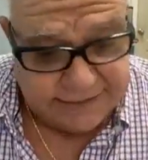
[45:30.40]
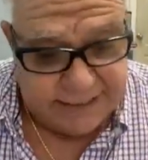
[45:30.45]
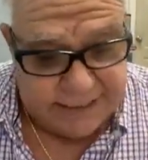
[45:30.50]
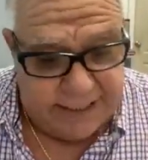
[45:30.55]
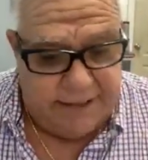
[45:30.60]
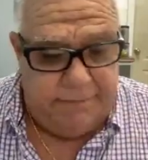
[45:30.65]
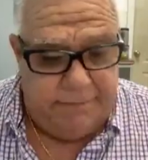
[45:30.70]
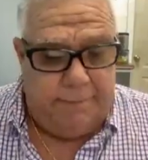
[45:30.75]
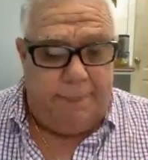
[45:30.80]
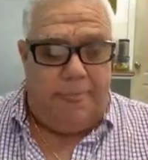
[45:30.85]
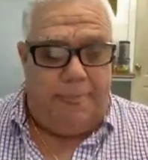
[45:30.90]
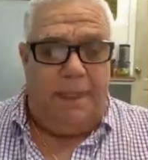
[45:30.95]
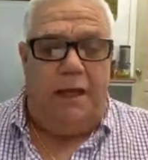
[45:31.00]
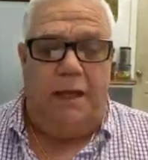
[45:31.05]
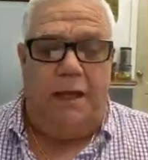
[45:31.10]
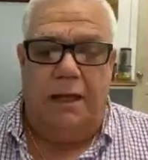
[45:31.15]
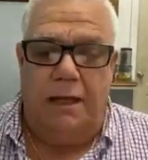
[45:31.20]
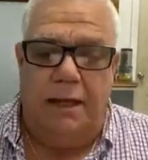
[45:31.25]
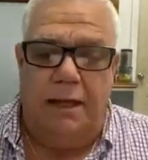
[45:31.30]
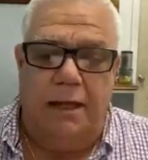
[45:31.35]
You see,
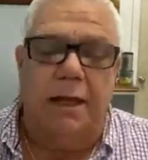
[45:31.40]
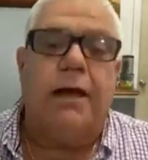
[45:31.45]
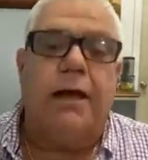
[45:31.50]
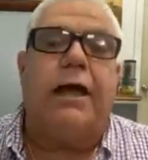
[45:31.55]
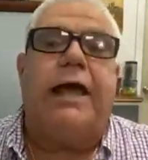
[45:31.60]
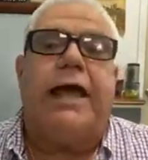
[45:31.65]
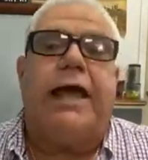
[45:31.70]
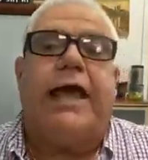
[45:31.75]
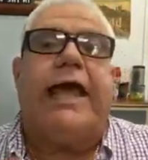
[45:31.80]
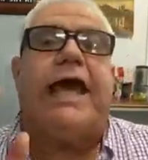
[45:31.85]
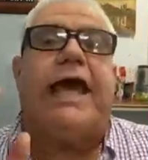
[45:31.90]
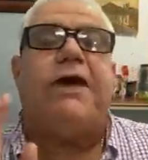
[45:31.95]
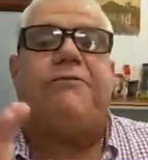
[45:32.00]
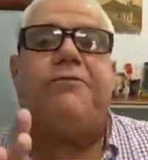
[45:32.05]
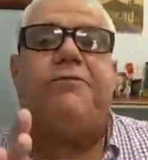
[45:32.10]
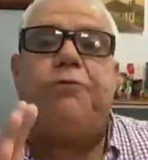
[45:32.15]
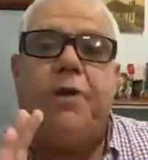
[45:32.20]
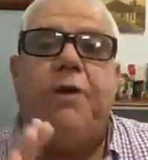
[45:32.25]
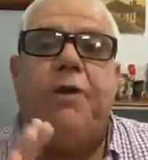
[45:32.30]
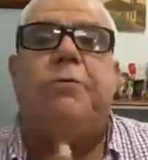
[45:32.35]

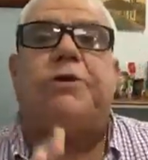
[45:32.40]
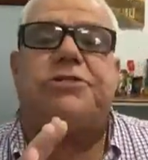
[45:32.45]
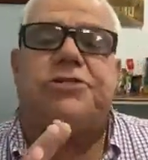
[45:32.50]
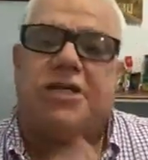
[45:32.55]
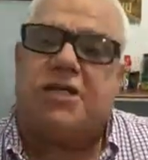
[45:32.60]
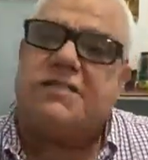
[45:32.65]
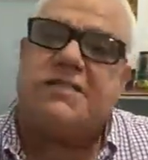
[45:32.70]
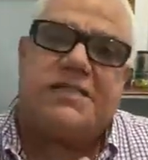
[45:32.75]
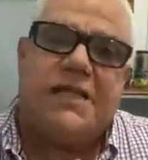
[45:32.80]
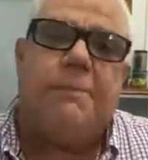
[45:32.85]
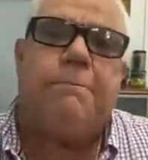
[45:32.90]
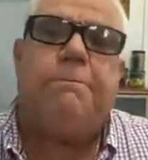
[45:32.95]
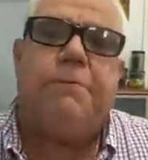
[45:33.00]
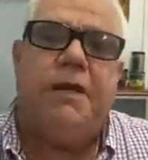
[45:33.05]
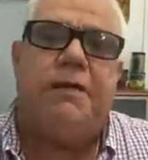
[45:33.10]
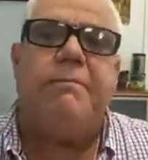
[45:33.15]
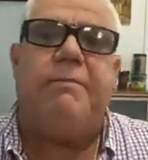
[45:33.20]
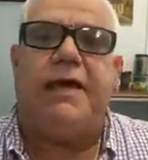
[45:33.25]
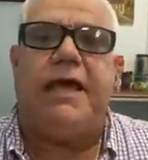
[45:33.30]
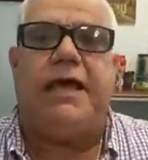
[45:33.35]
if we would just
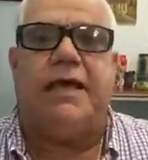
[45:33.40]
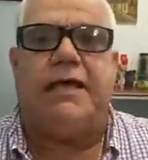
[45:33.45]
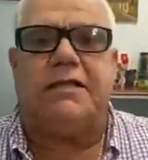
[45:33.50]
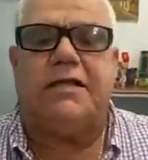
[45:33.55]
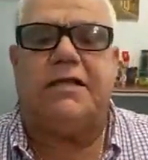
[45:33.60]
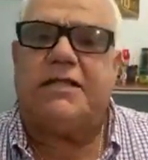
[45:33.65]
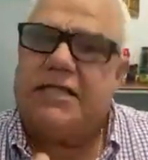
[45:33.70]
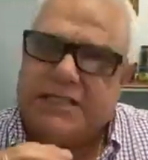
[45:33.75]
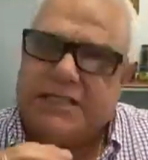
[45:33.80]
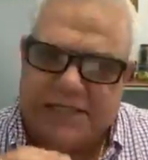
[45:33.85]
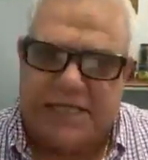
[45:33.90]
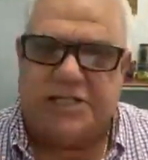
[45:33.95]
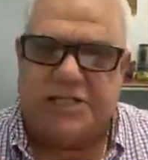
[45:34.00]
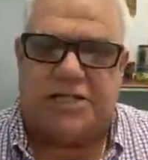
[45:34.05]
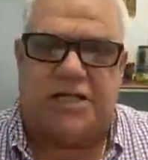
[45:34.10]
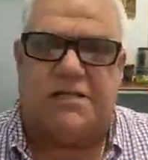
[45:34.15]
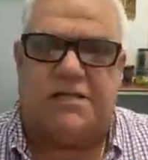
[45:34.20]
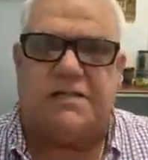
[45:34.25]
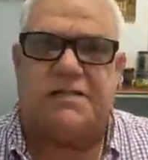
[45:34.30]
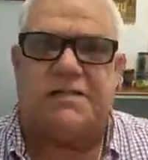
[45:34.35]
simply make the
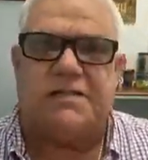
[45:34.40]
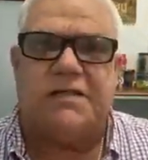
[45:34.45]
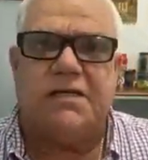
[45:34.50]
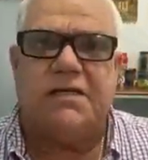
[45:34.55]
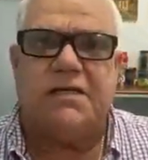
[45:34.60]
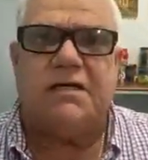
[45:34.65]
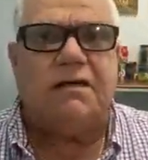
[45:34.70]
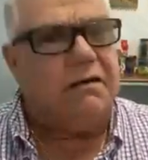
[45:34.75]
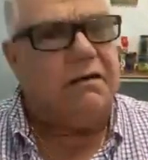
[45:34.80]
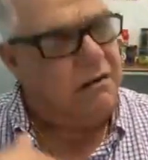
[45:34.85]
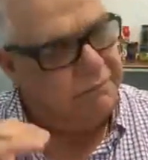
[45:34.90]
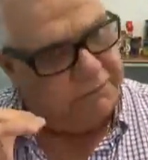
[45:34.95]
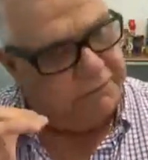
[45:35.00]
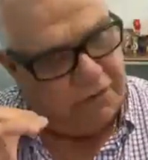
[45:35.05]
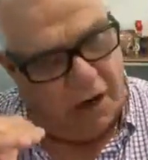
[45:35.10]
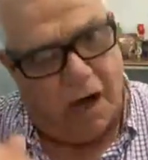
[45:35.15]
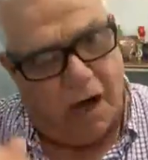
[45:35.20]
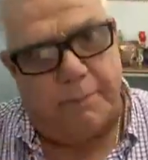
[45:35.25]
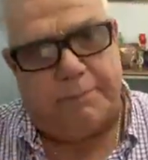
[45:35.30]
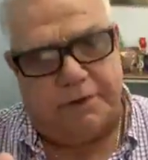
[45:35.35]
decisions
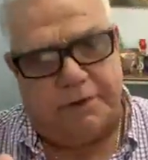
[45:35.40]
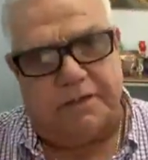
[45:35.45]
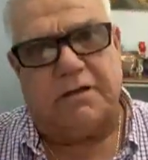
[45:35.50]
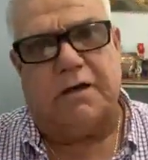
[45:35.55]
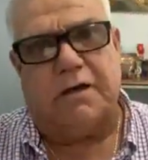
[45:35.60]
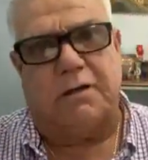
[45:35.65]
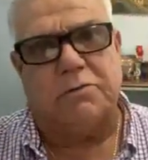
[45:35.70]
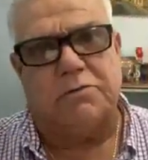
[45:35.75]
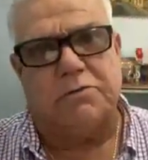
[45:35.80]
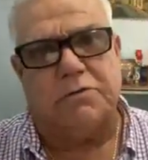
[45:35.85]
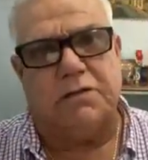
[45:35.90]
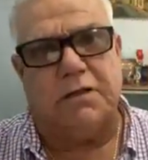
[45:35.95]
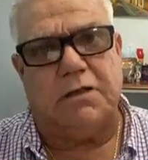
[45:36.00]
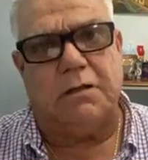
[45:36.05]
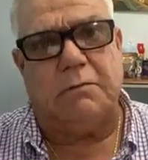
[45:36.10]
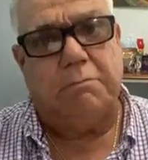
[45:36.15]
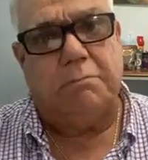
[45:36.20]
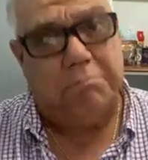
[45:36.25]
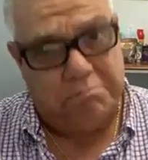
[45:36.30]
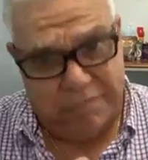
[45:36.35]
of corporate
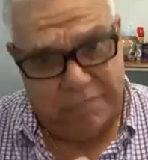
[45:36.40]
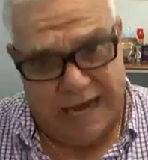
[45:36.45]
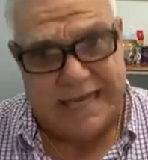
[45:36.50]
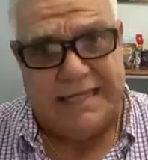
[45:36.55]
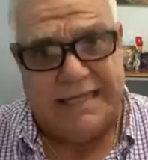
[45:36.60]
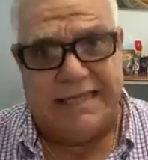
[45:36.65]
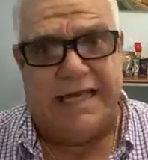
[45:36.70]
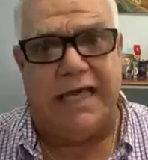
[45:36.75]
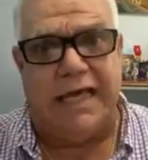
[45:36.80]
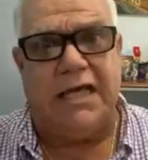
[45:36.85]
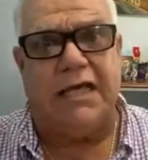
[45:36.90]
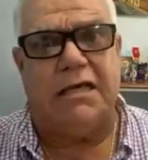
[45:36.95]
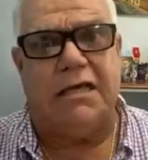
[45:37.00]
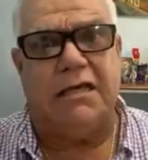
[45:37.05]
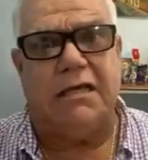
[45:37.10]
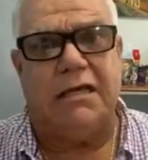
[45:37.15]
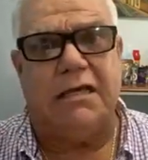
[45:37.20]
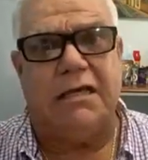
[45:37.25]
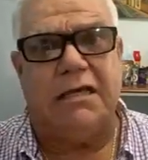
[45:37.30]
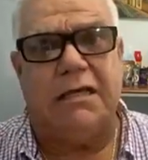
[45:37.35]
council
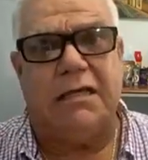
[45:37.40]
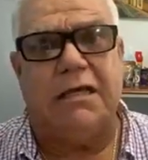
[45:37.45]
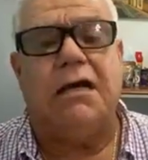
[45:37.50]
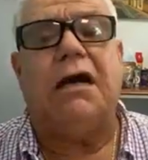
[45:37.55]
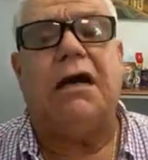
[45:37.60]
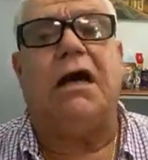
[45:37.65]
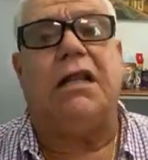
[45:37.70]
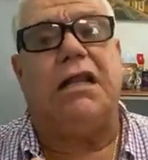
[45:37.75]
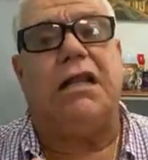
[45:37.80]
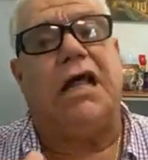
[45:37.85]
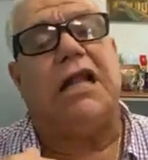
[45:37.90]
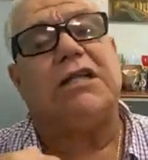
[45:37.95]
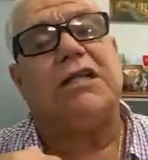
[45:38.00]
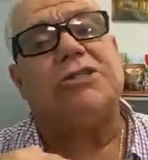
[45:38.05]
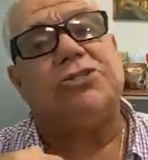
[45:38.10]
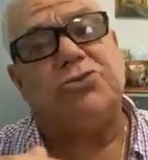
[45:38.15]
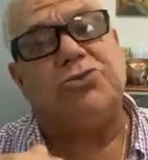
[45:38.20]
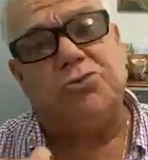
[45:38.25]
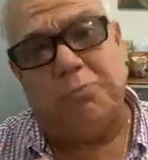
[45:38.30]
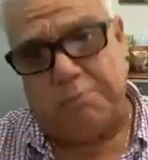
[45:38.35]
binding, a
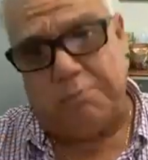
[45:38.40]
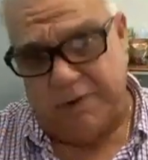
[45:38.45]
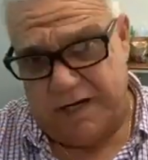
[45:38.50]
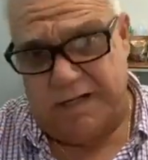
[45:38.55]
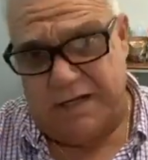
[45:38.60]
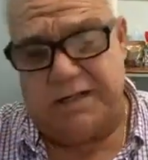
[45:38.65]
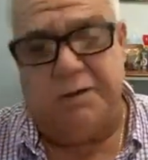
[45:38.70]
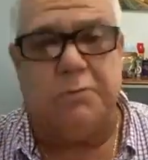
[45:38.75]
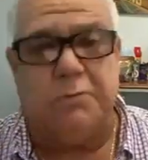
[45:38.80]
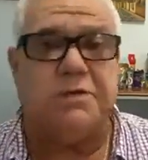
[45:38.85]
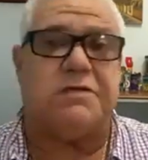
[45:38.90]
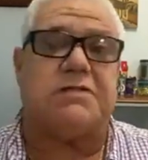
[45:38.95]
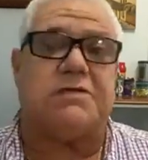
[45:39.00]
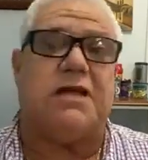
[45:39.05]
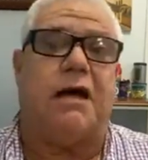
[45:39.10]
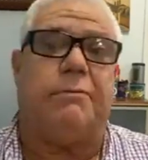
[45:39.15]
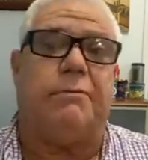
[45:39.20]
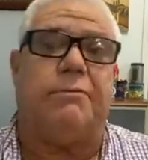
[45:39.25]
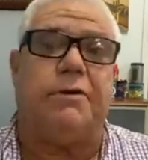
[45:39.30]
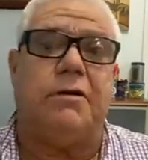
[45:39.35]
lot of stupidity would
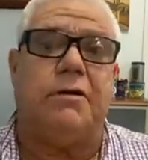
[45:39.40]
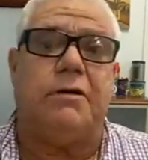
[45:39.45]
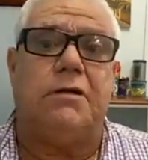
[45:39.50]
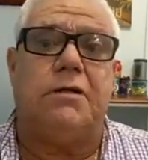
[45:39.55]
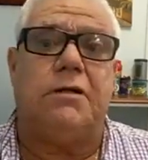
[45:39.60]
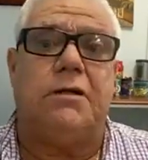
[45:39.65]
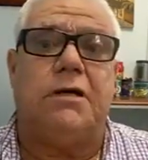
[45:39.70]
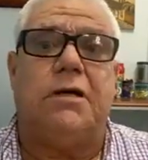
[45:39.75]
stop.